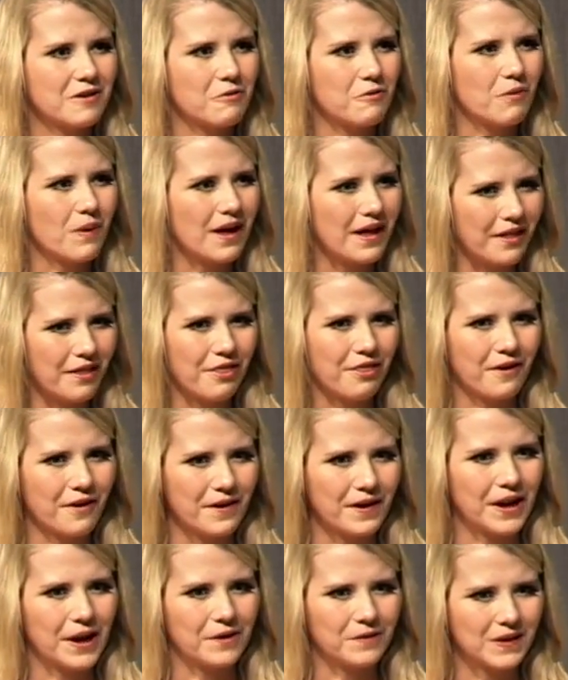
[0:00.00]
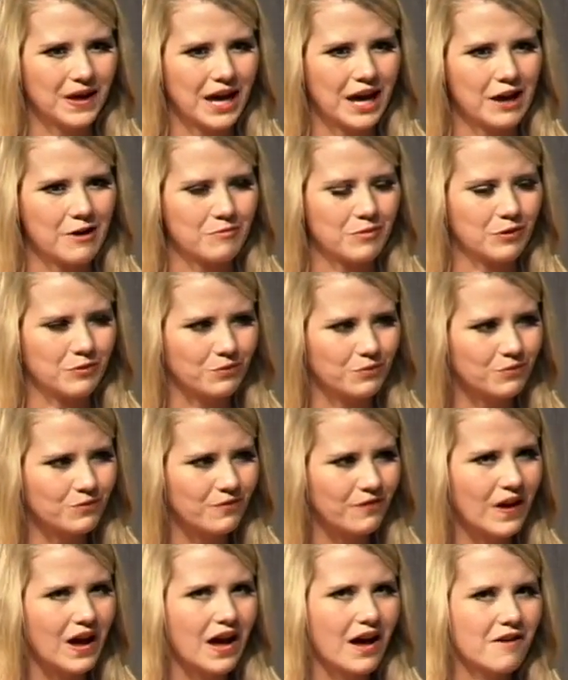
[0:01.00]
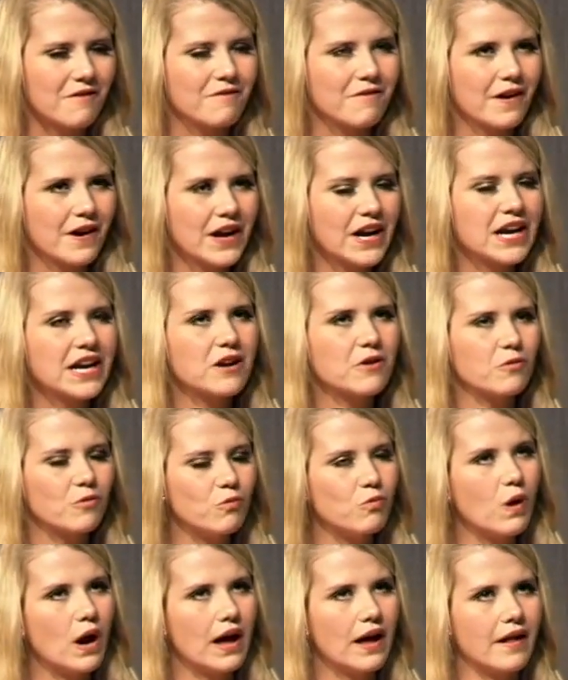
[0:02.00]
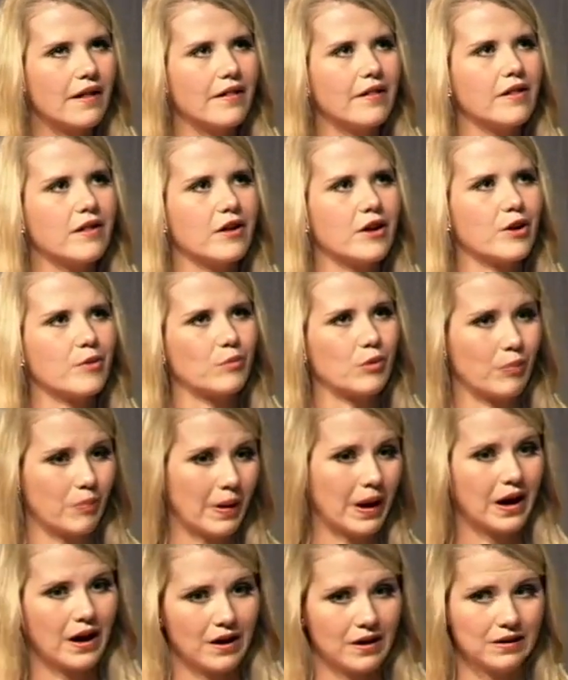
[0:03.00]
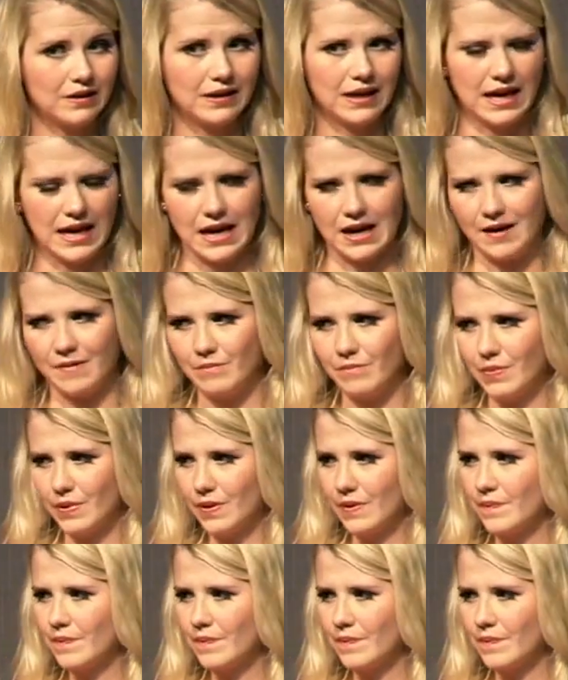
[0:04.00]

well thought out camp, a very well prepared camp.